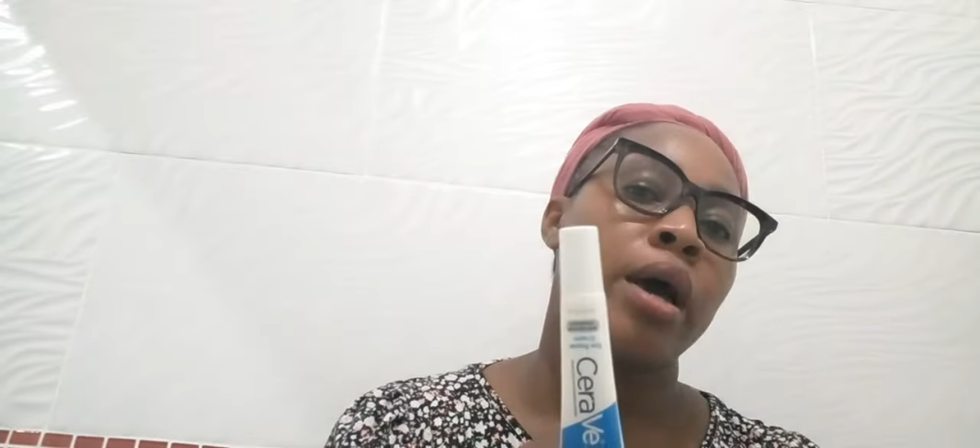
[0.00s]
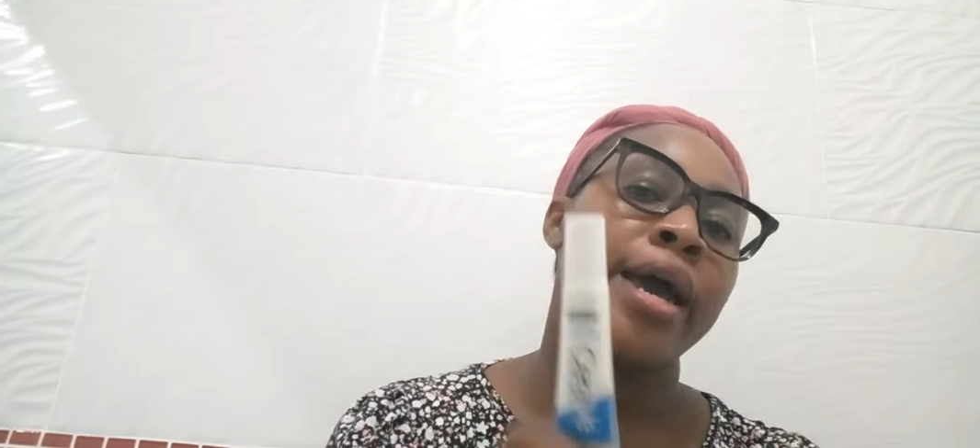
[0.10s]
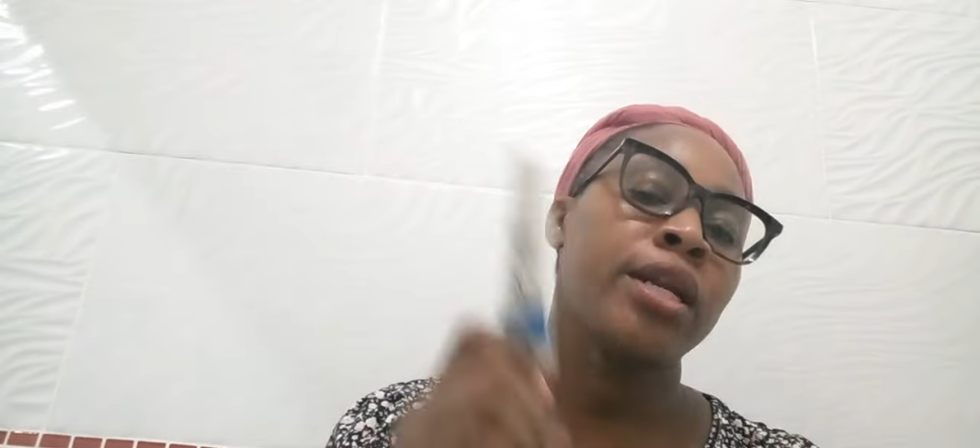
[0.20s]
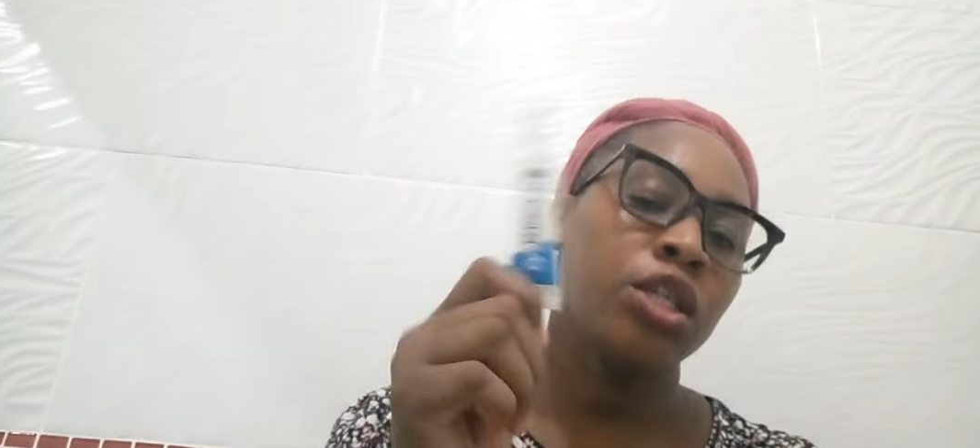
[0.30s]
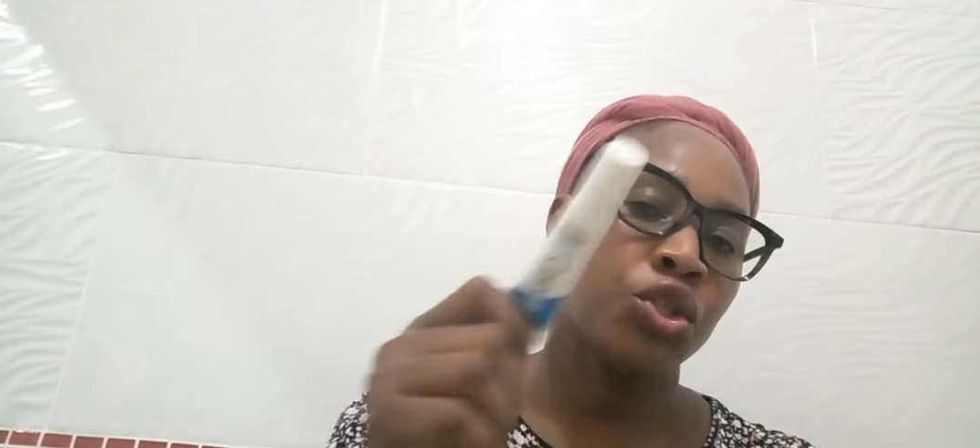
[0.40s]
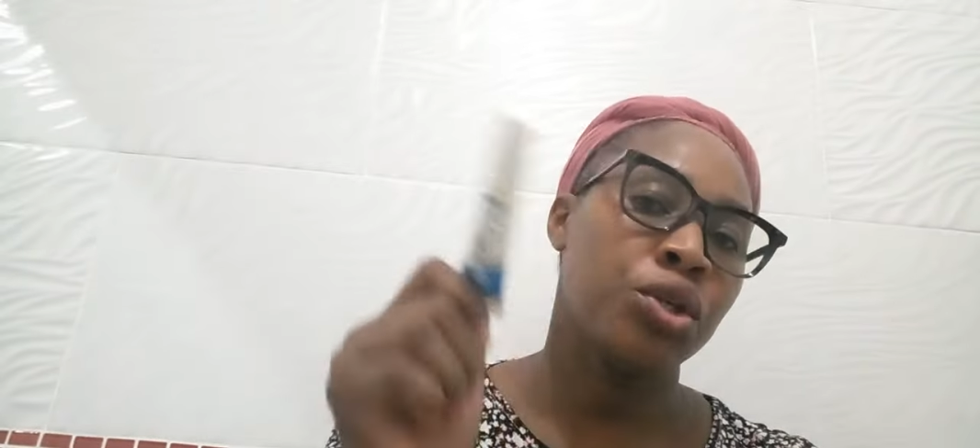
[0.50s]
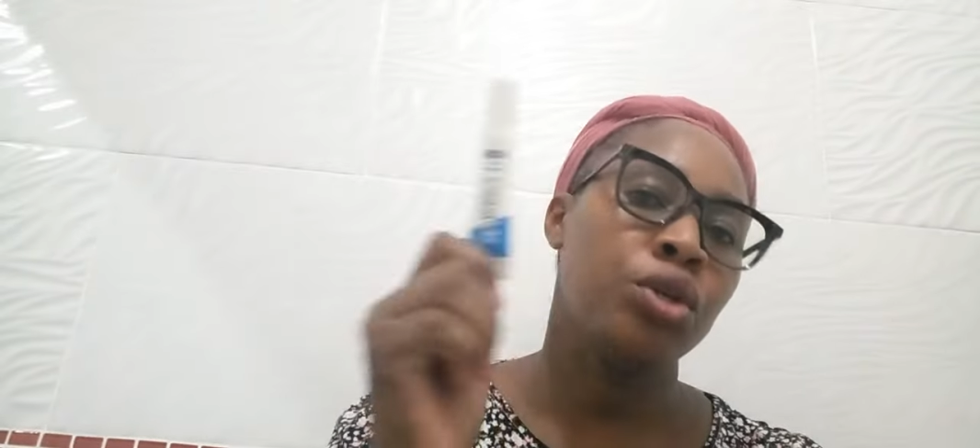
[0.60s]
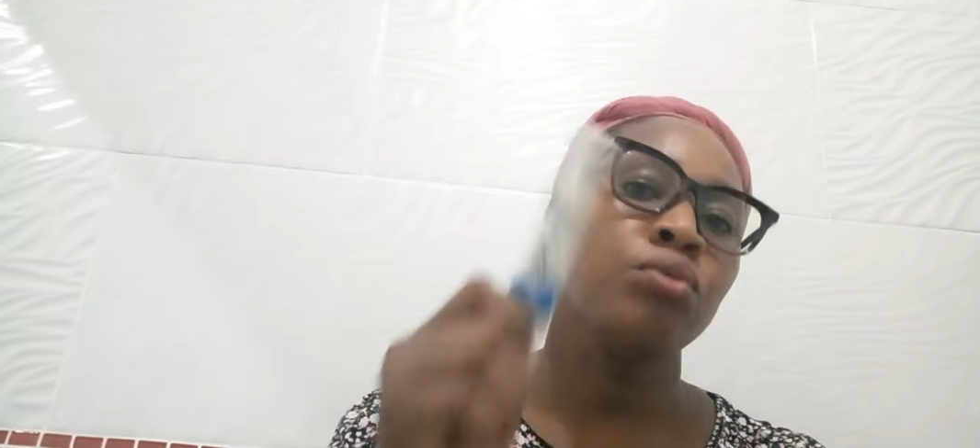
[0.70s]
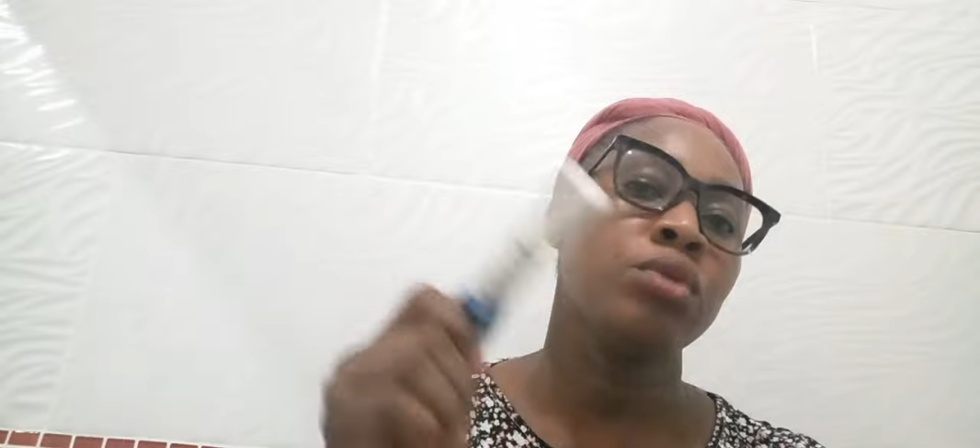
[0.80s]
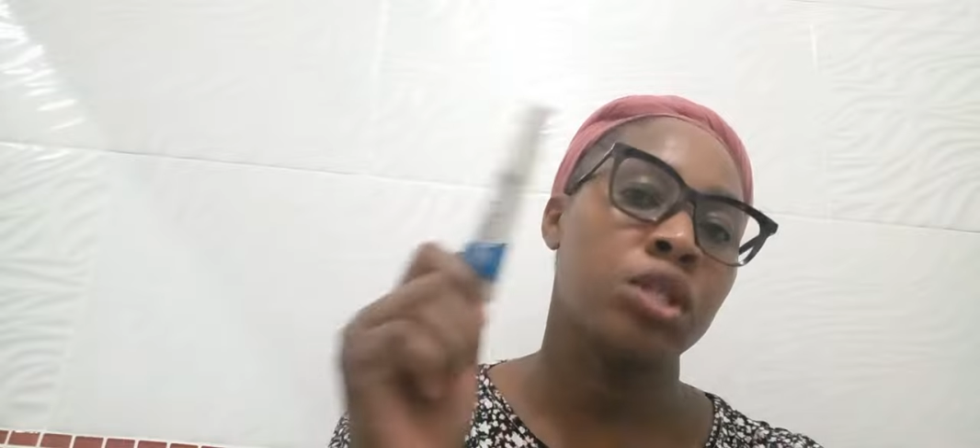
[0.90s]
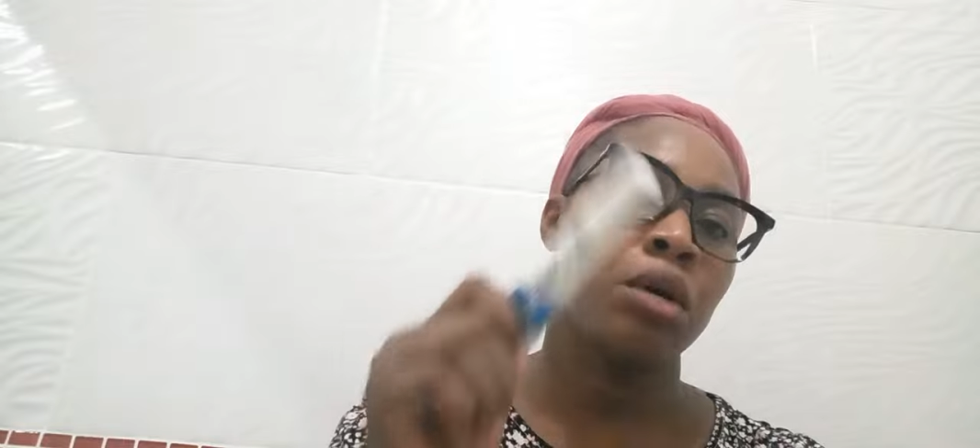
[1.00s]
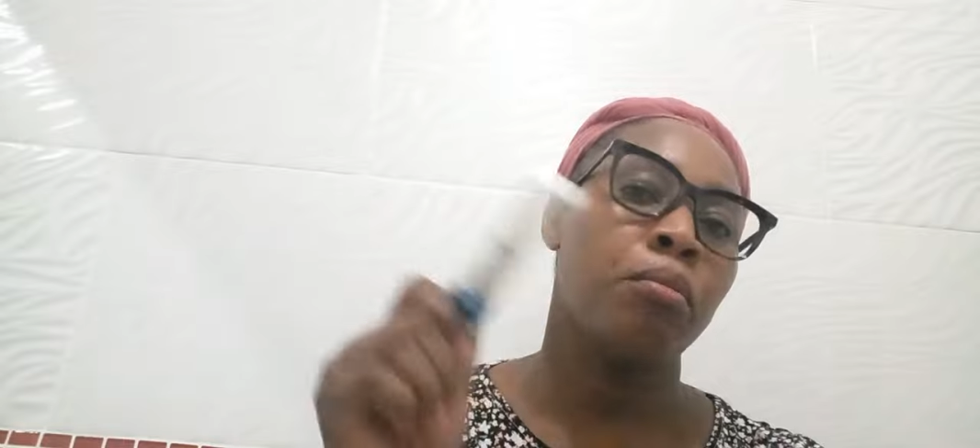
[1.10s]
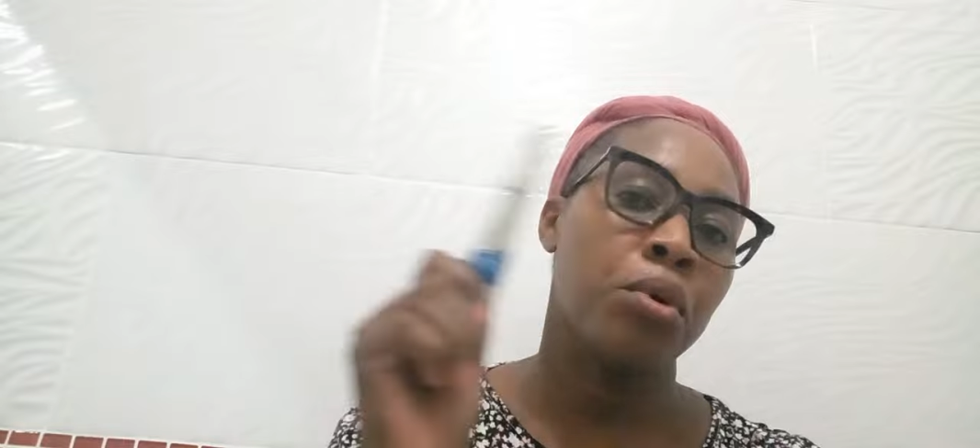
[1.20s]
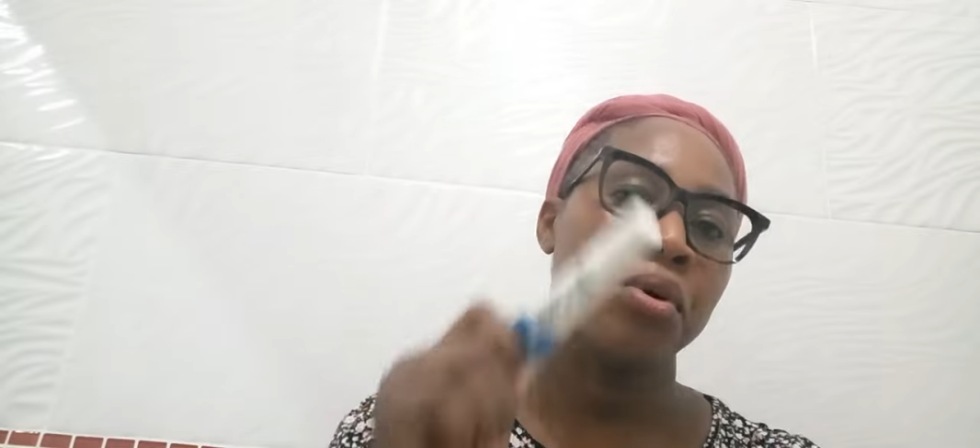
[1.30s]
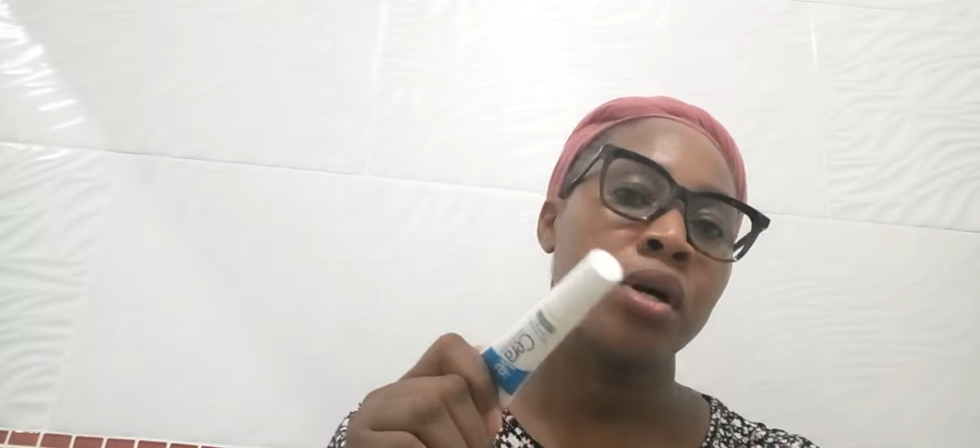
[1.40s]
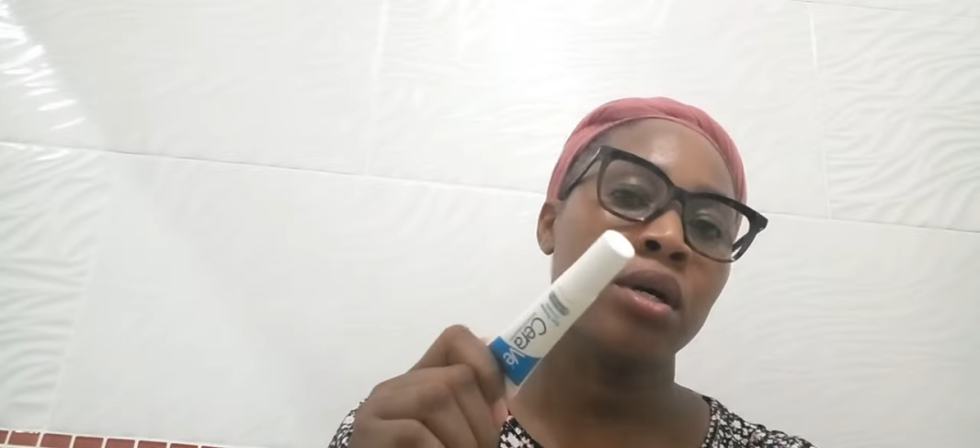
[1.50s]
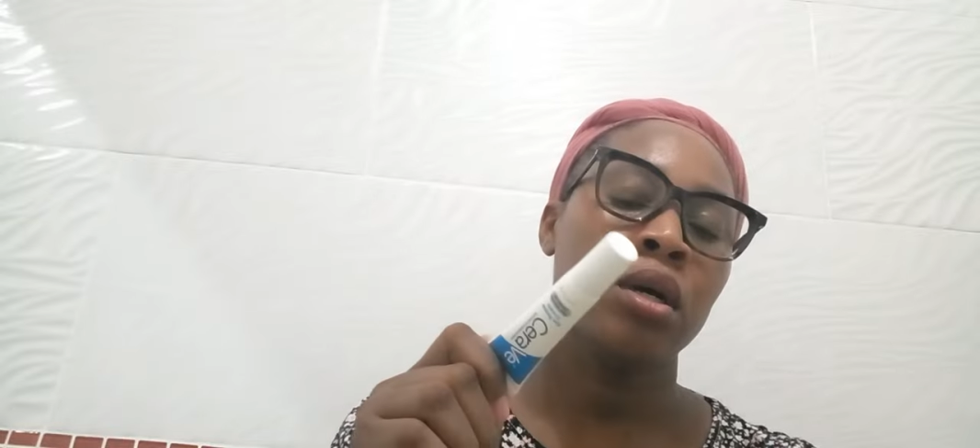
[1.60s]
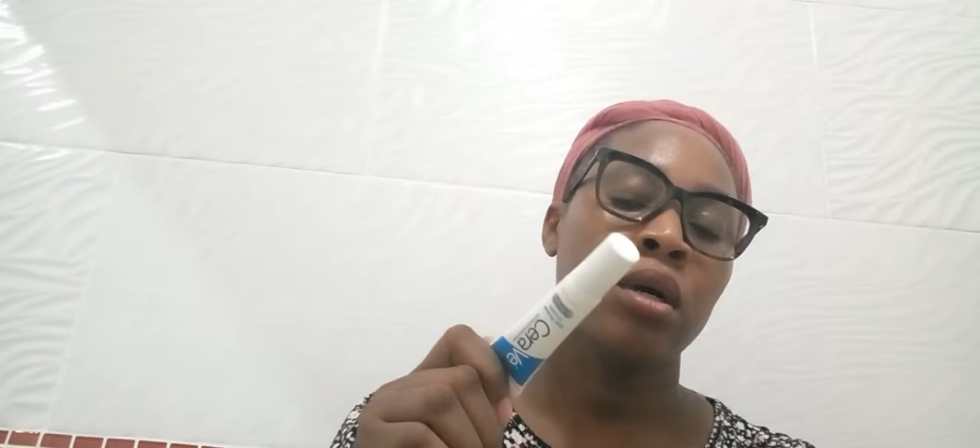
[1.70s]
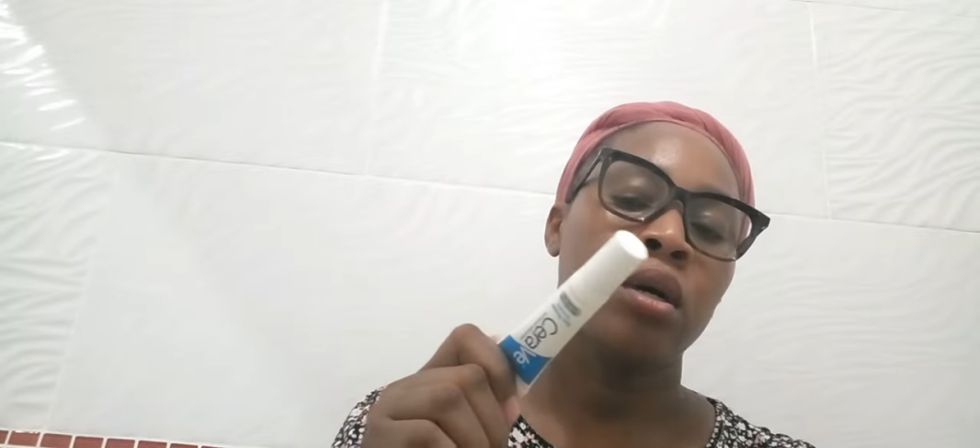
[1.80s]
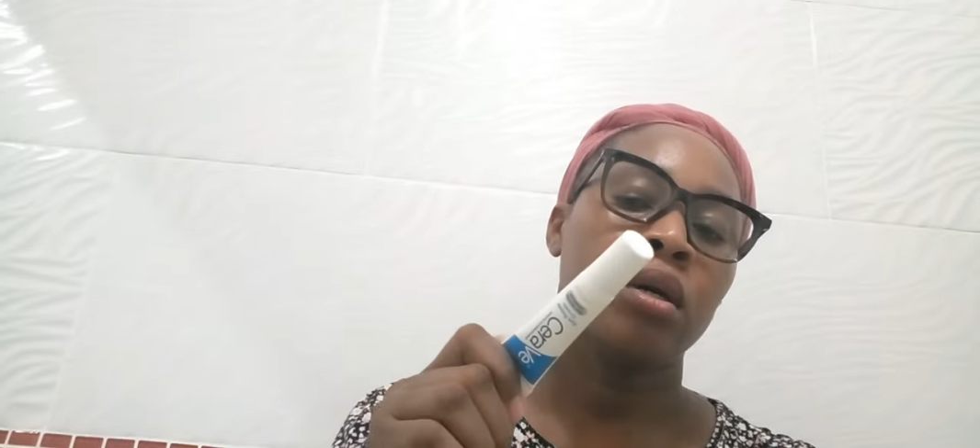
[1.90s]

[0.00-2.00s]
I need to use it more